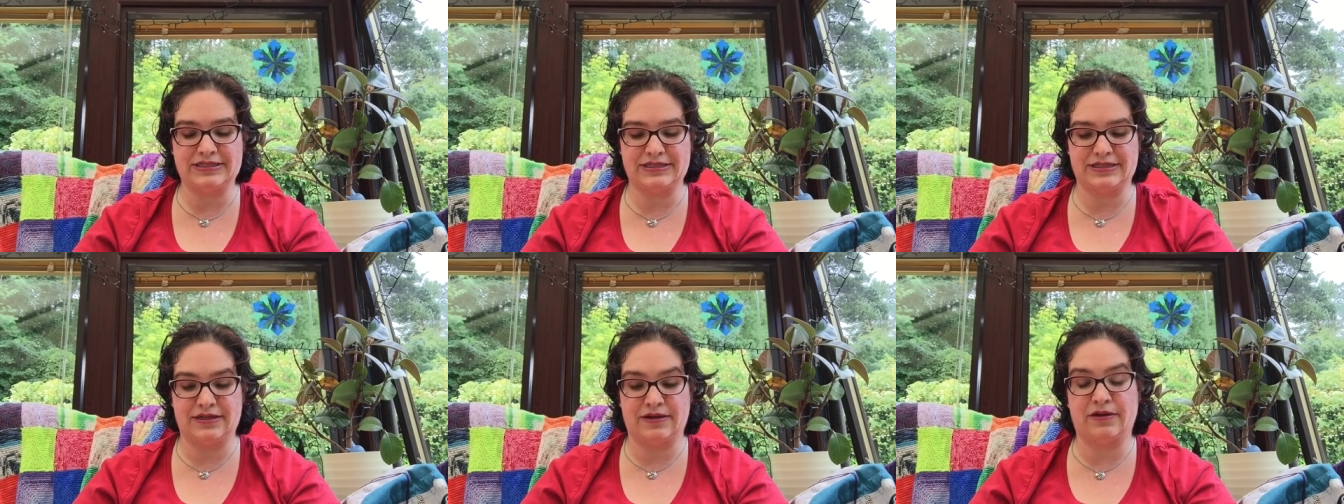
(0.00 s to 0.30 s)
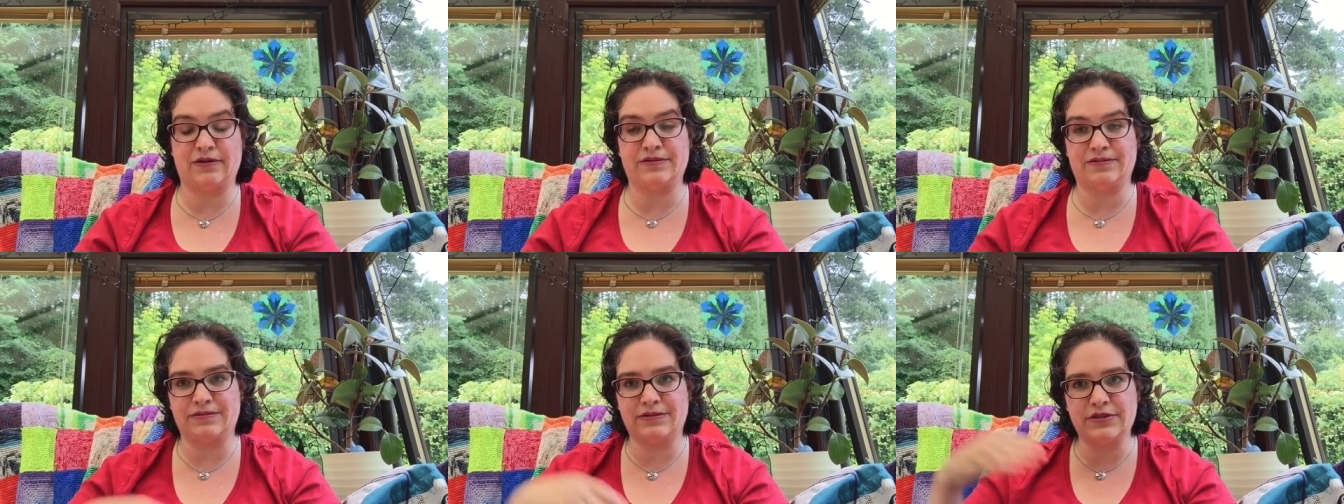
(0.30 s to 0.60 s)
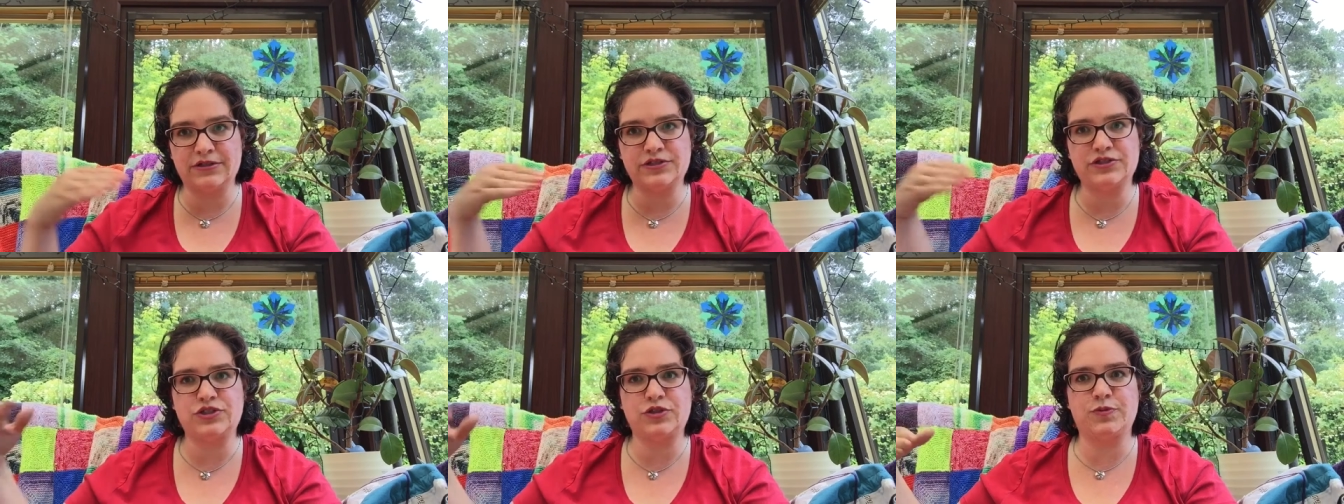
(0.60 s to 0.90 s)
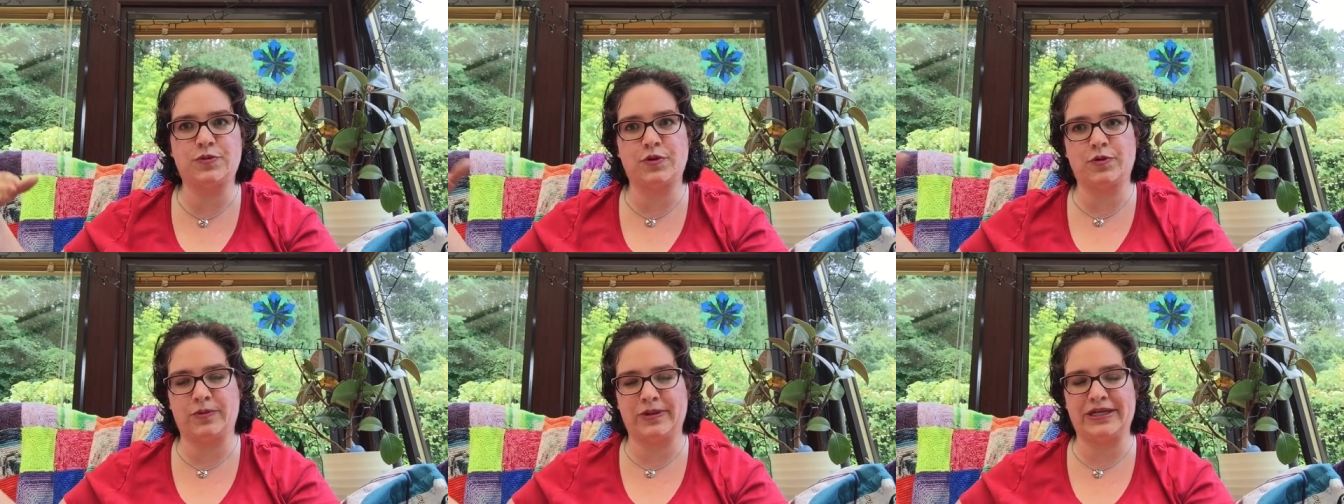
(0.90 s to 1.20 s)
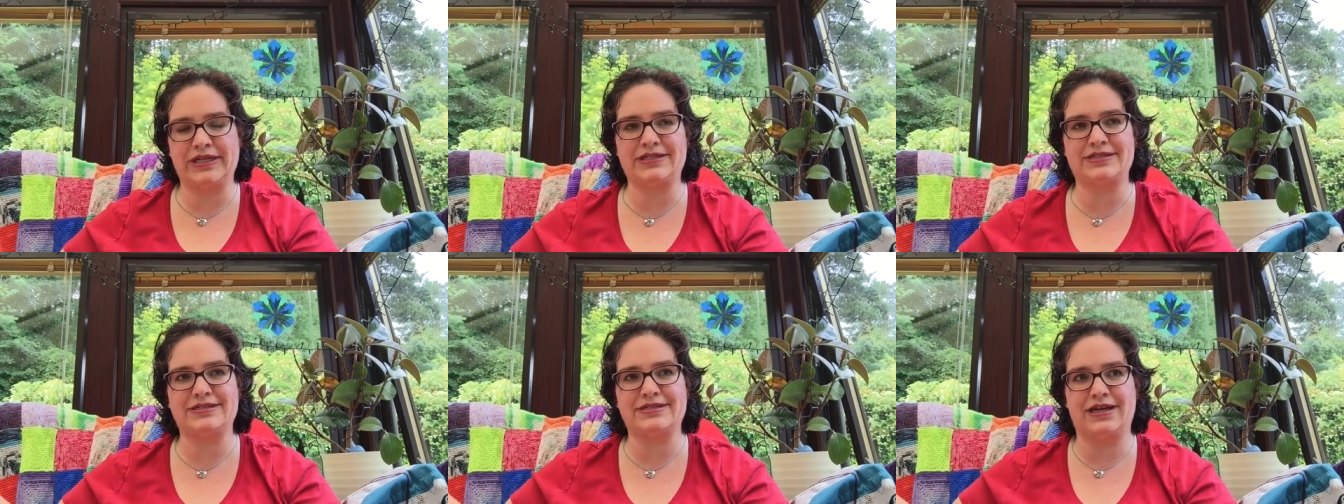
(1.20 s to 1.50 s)
There's 2 more
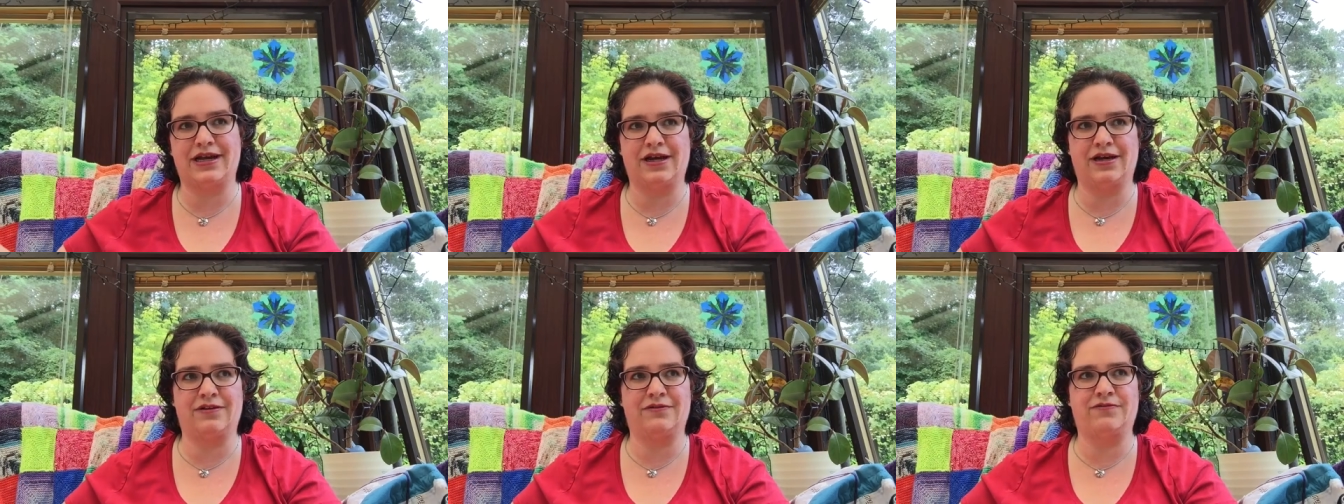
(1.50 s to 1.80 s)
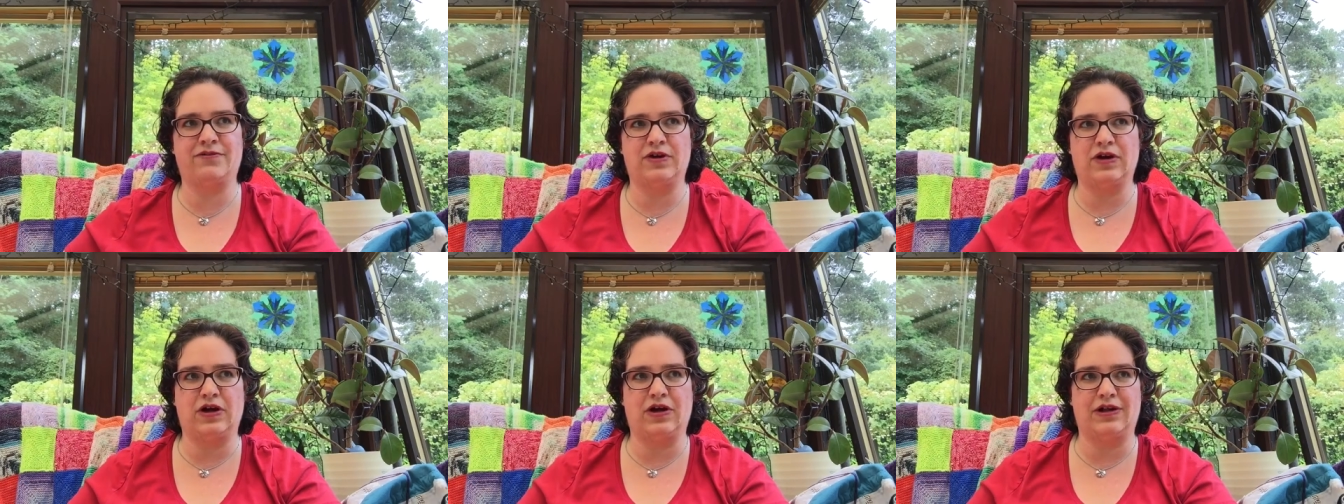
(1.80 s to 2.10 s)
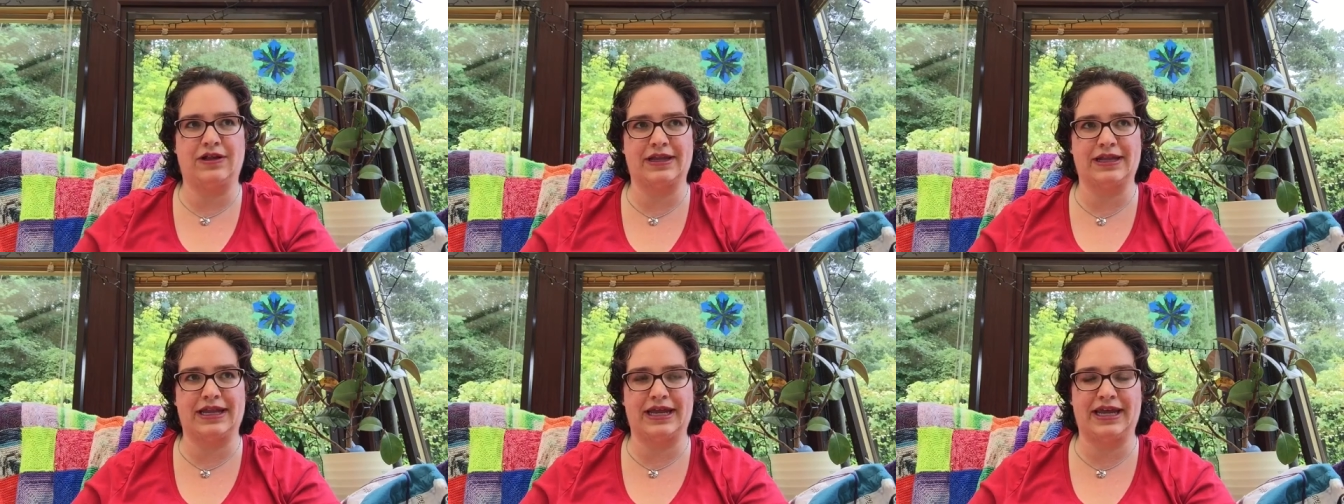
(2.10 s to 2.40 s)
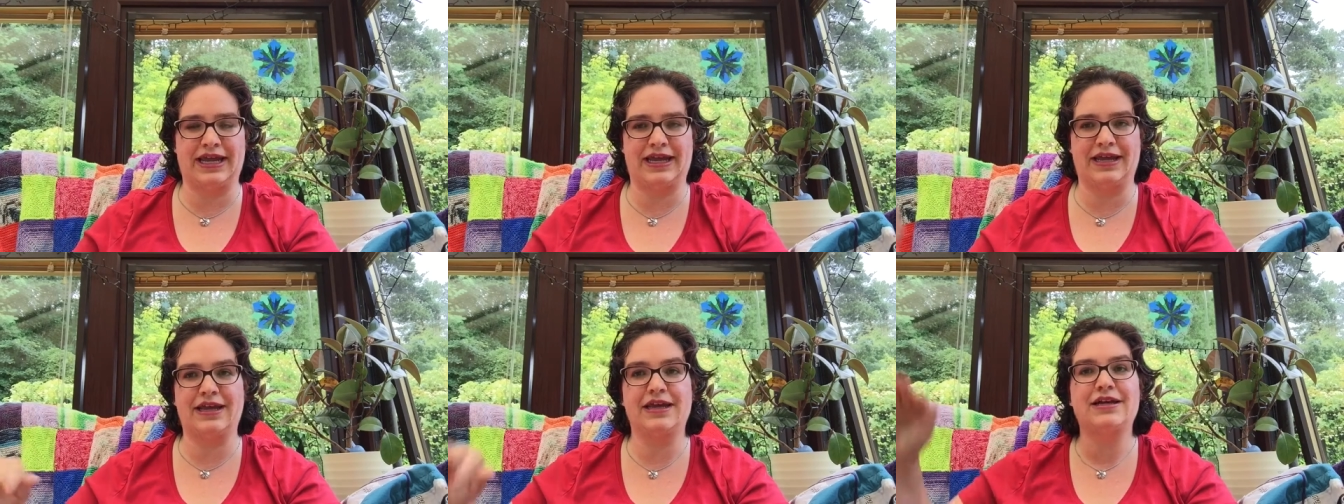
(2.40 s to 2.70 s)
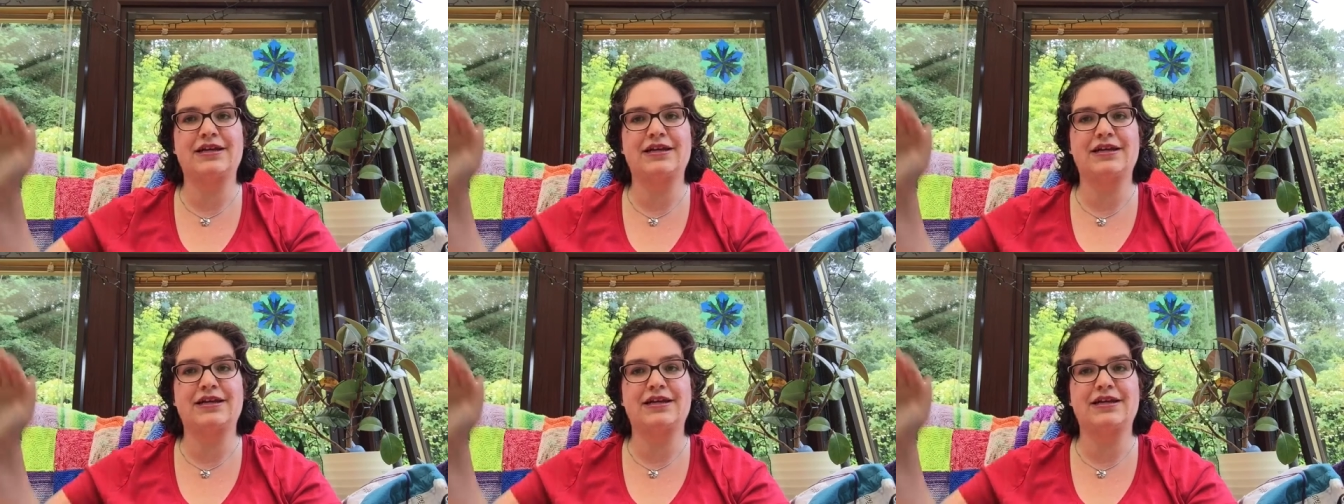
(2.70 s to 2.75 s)
weeks of holiday.